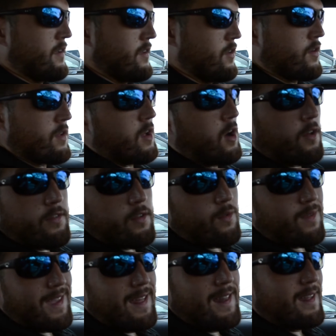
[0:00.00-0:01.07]
You can also
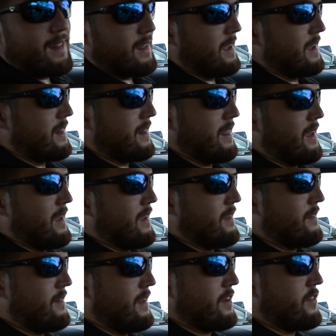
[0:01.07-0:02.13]
get it in a
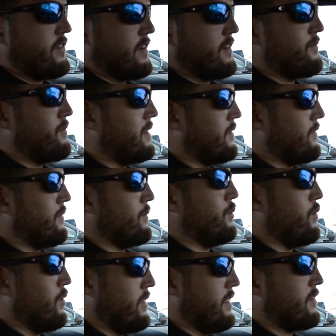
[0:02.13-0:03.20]
stick shift, but
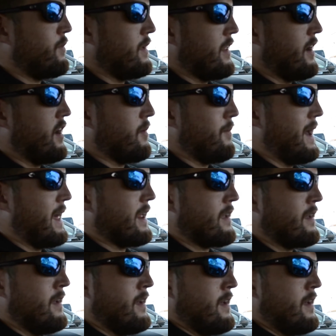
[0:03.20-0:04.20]
with this being automatic,